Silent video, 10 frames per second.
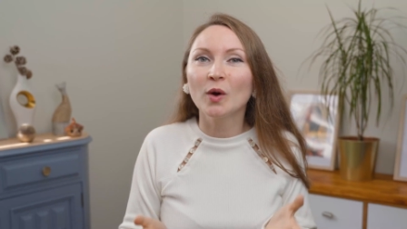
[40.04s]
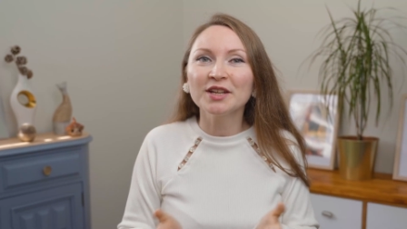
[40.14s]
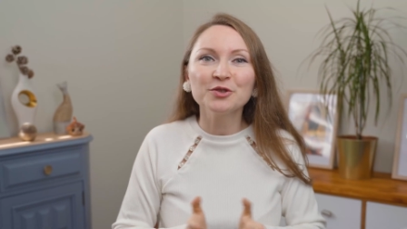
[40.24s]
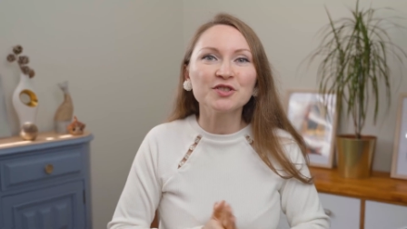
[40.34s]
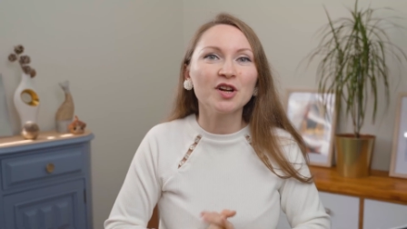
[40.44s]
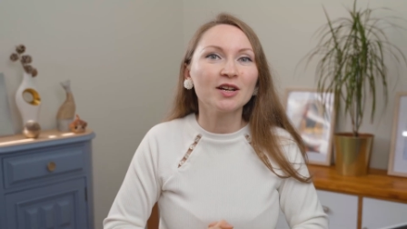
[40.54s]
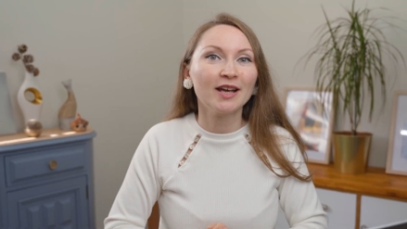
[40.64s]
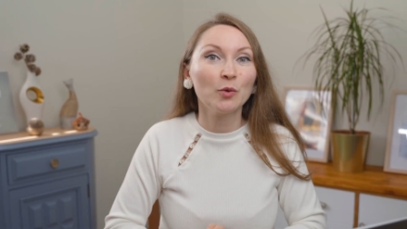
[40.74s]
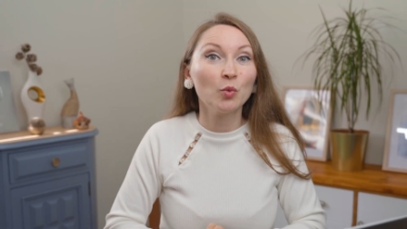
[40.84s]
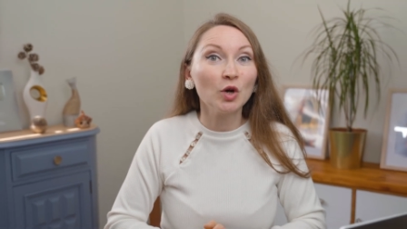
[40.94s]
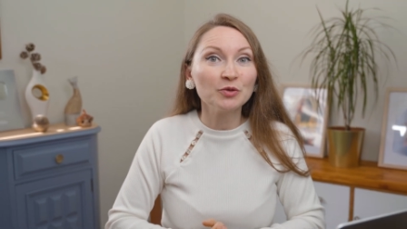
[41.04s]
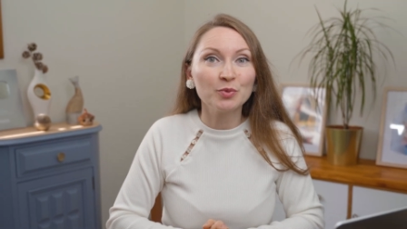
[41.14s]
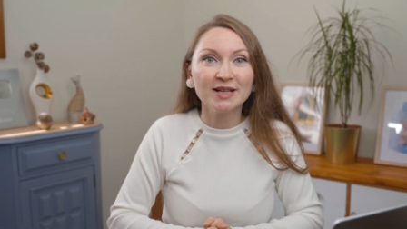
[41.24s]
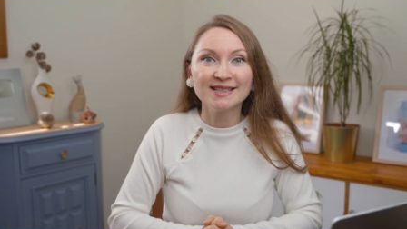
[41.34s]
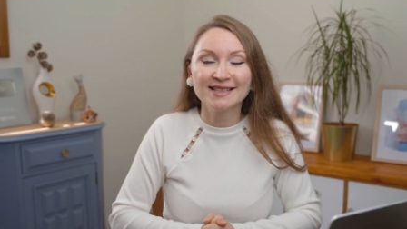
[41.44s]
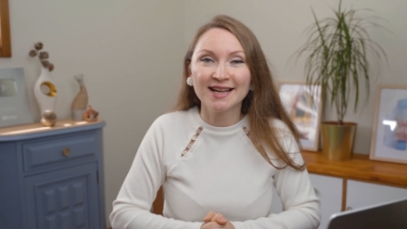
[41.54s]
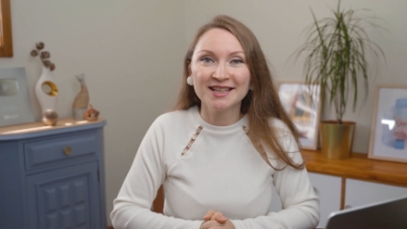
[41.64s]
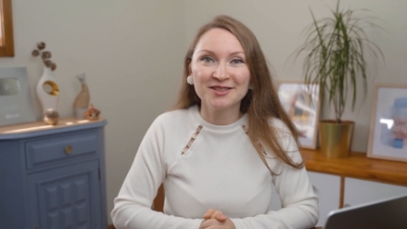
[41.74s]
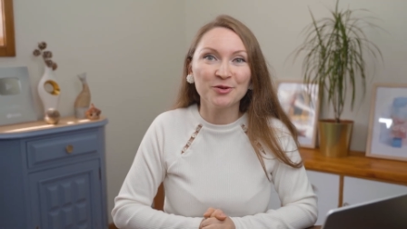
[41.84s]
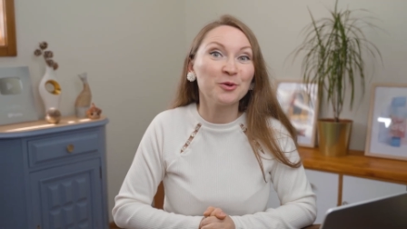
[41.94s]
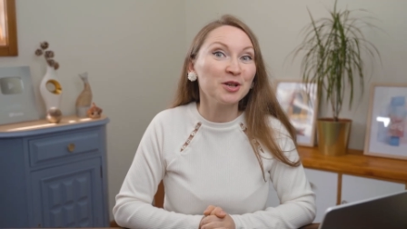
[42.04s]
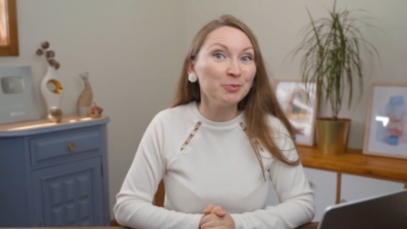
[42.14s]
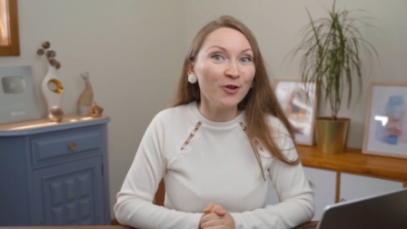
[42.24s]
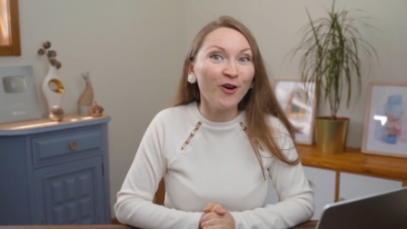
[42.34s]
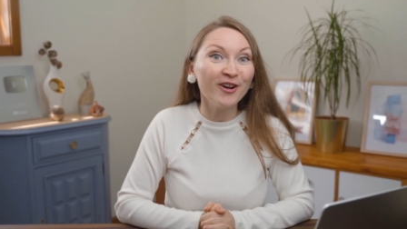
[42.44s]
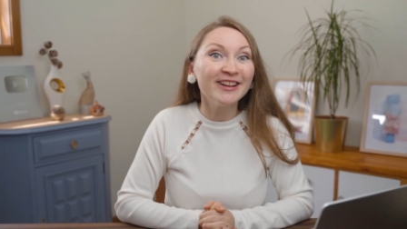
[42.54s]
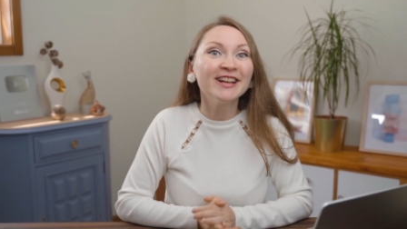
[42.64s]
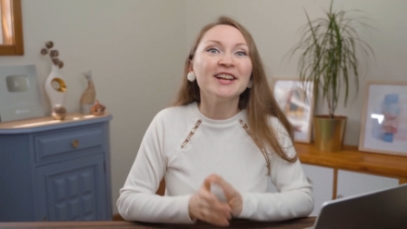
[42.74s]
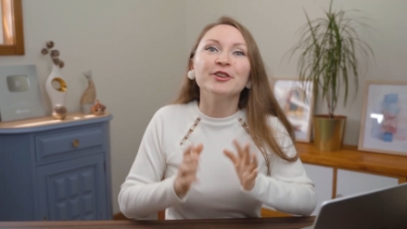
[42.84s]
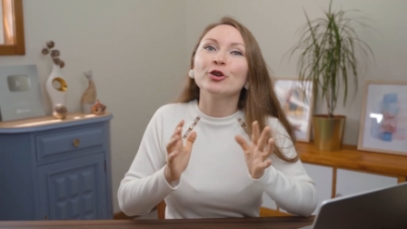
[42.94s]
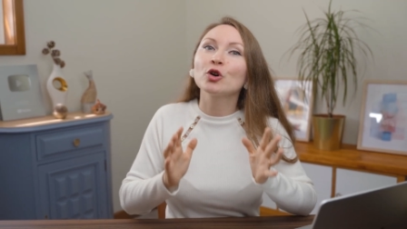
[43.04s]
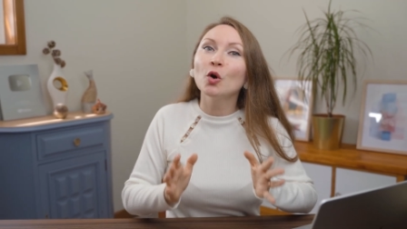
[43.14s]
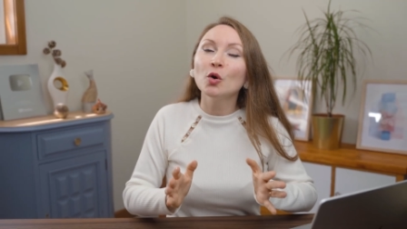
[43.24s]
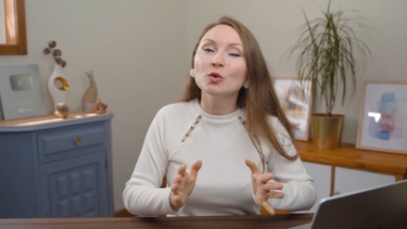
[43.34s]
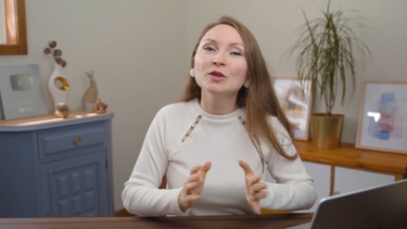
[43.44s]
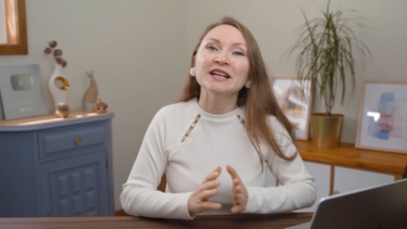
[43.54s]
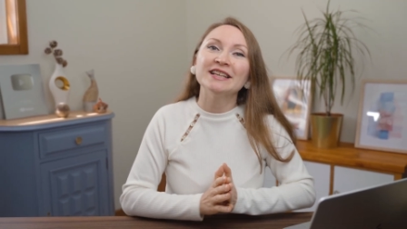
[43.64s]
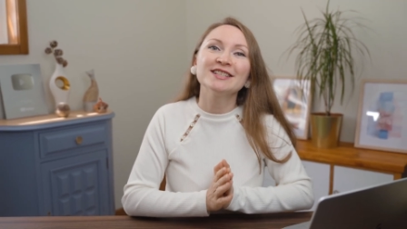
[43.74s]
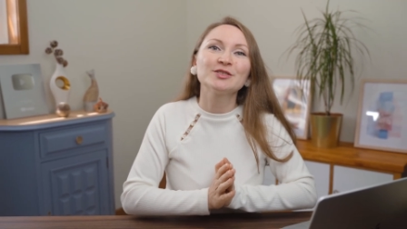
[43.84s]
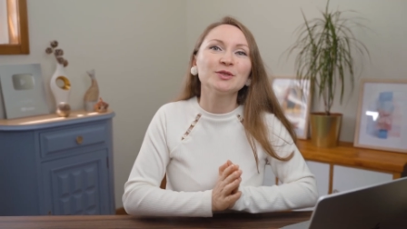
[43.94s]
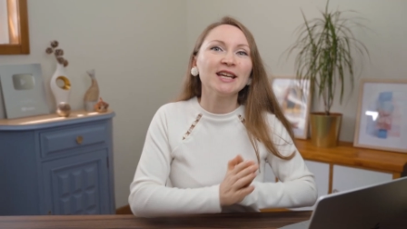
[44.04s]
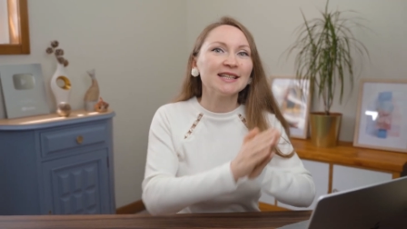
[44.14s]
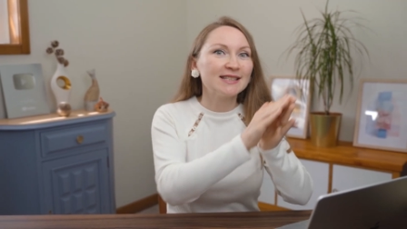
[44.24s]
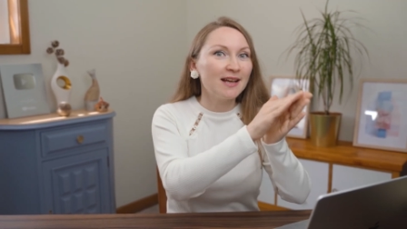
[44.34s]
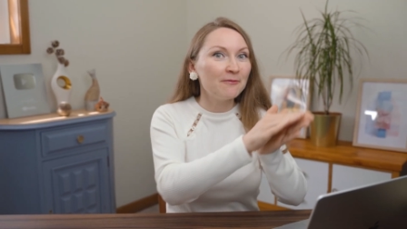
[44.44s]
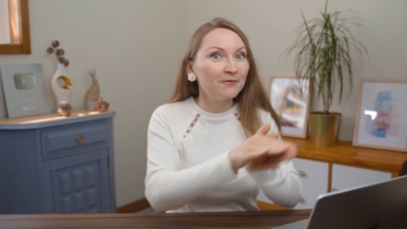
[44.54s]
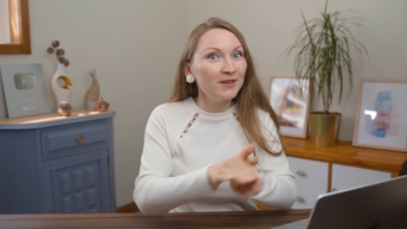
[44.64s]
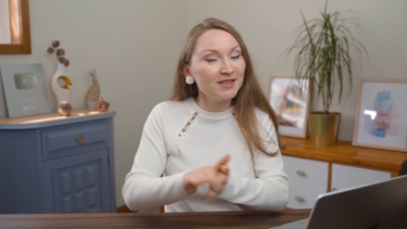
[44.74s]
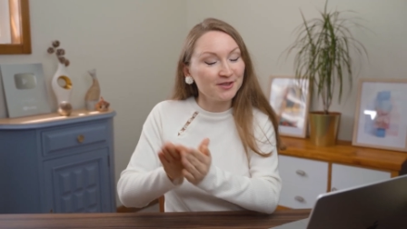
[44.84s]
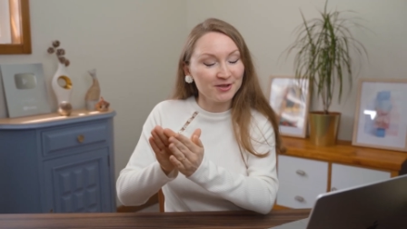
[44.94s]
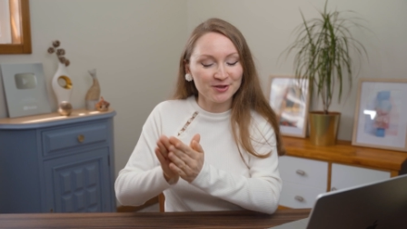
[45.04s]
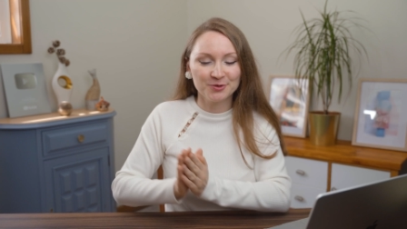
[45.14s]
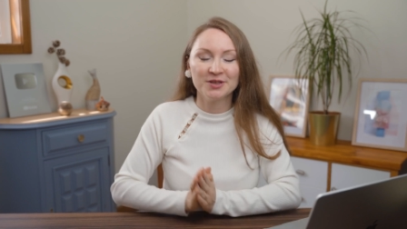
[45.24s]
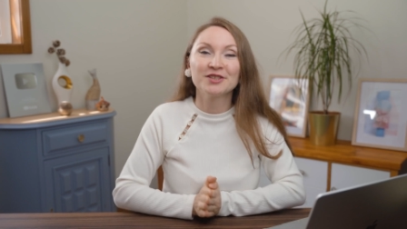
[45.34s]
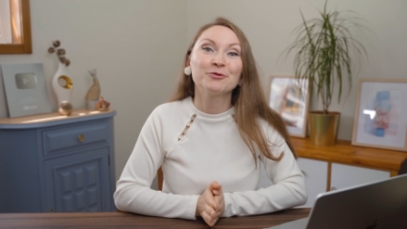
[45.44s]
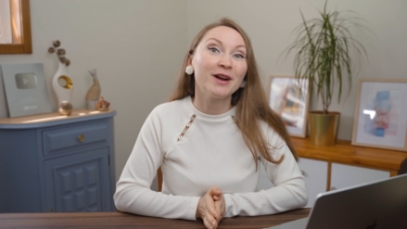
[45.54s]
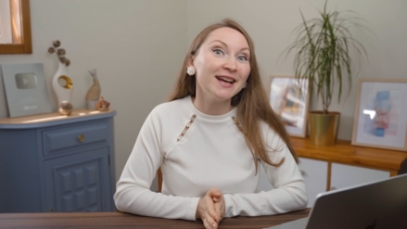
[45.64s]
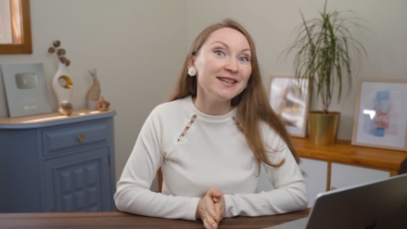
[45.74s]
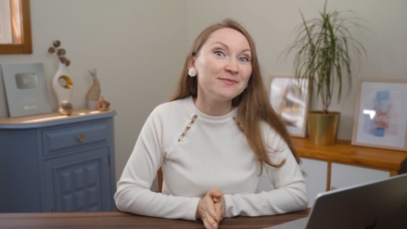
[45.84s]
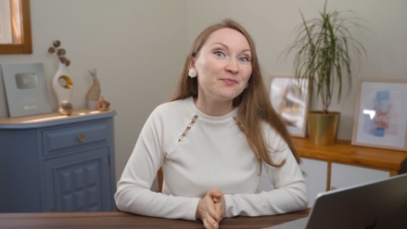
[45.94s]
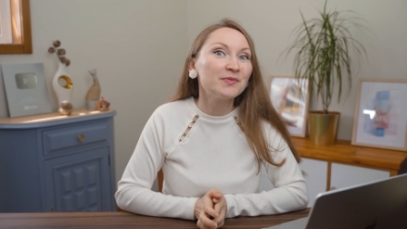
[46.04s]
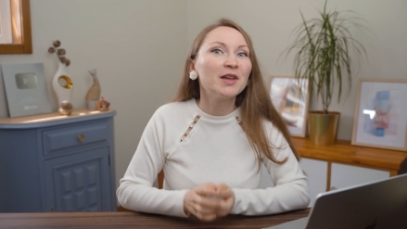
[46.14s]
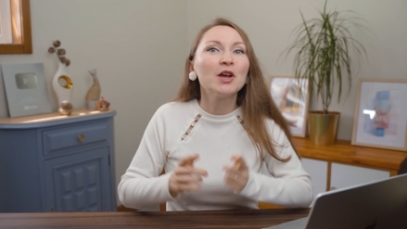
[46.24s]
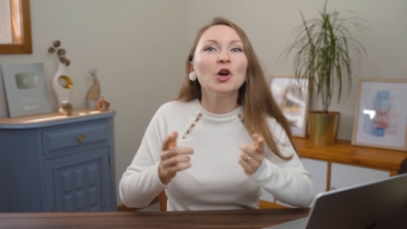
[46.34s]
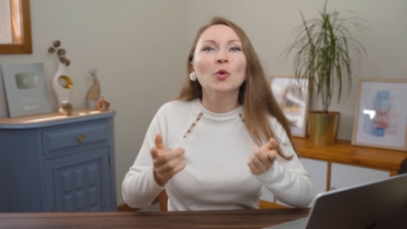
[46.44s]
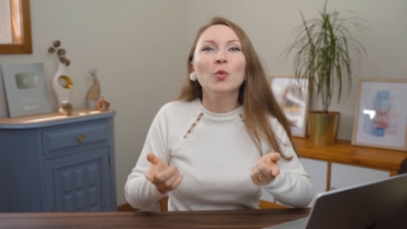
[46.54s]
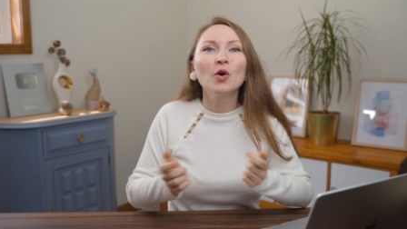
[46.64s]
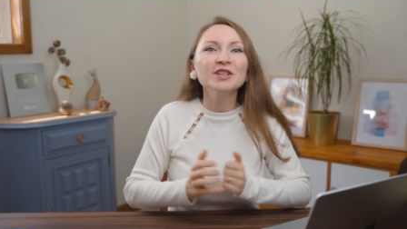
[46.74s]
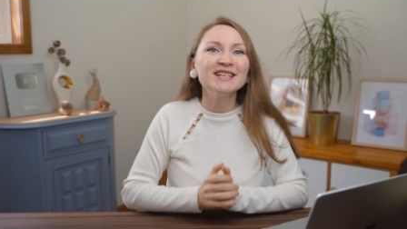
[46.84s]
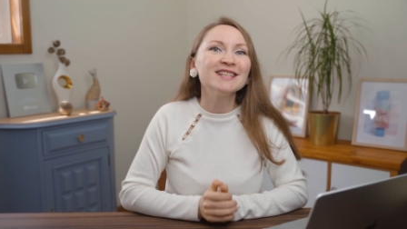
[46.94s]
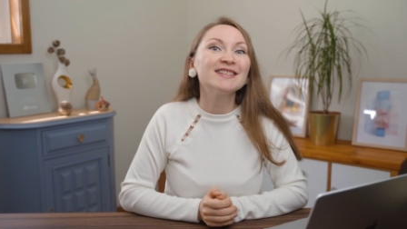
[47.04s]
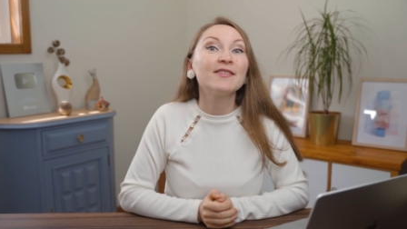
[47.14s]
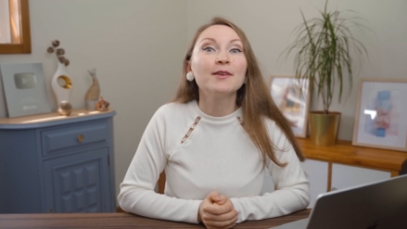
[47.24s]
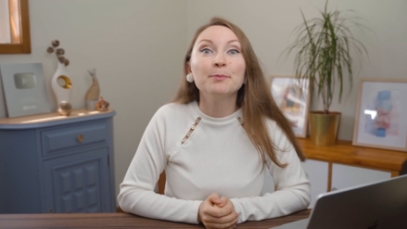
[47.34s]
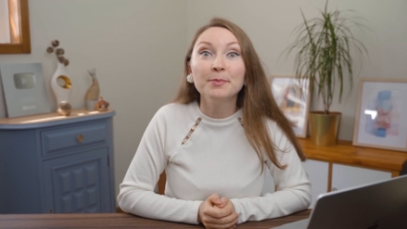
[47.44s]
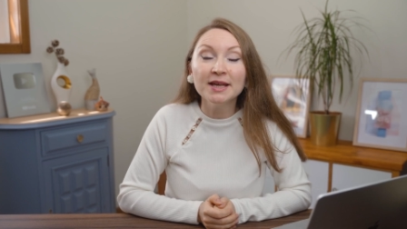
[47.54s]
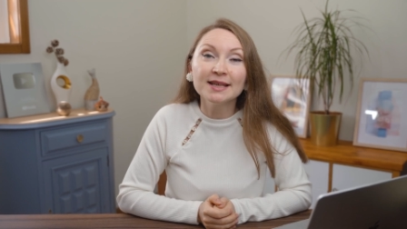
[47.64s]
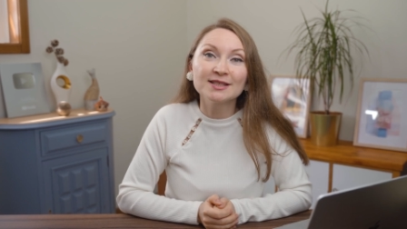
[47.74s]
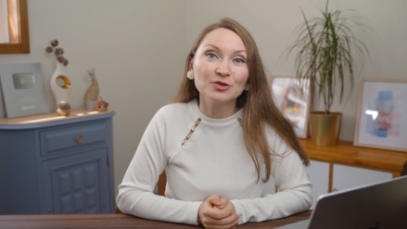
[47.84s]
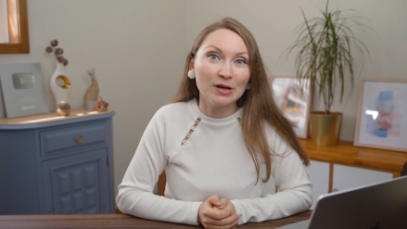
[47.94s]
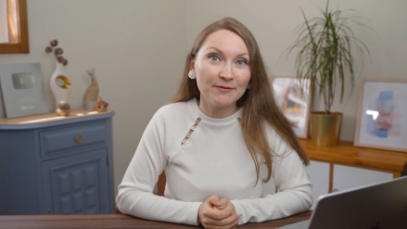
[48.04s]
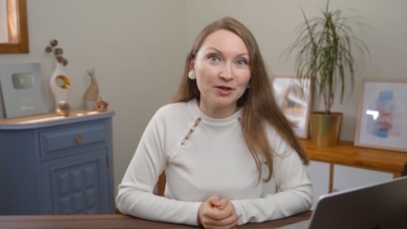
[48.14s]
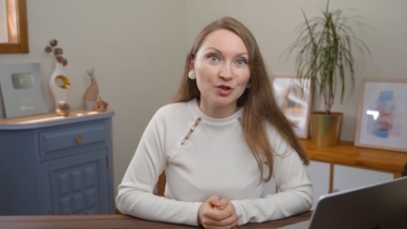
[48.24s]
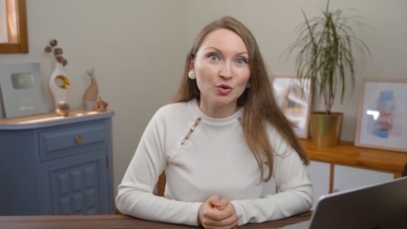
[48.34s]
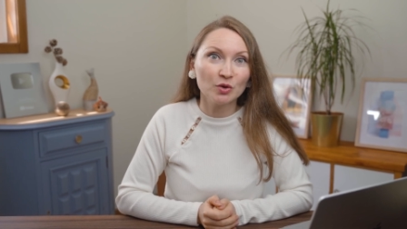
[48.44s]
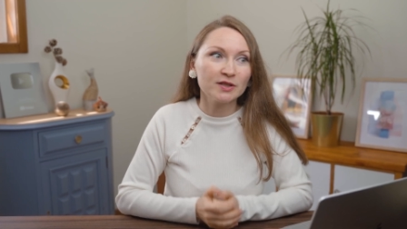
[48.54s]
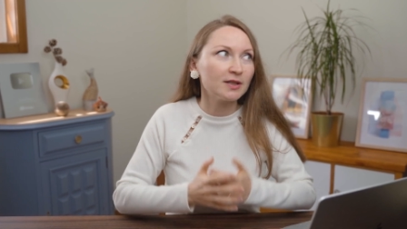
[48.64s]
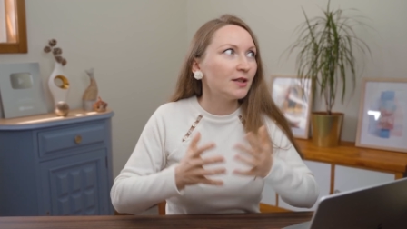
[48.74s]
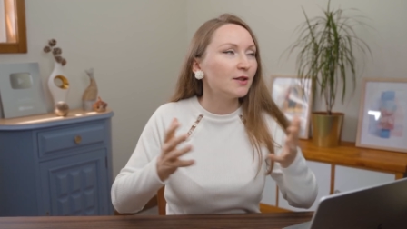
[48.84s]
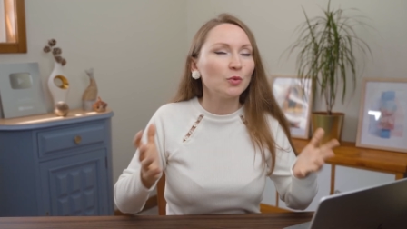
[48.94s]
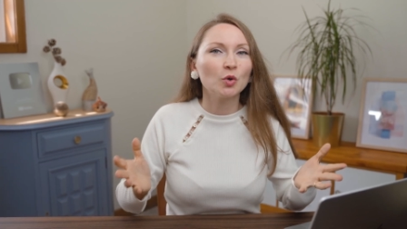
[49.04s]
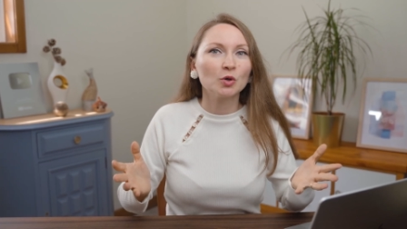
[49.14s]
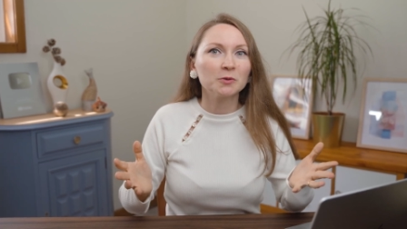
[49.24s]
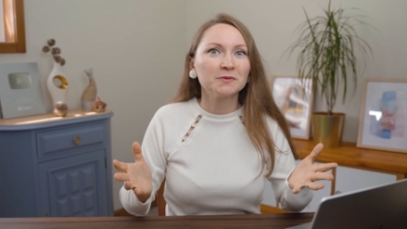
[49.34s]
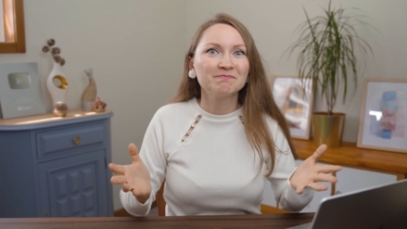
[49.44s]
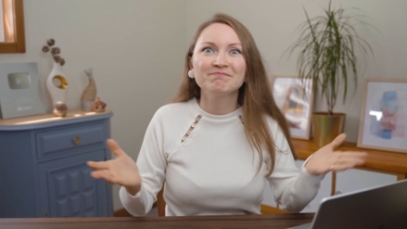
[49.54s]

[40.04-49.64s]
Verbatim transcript: When you start a WordPress site or a blog, your goal is to get some visitors to it, right? What is the biggest traffic source in the world?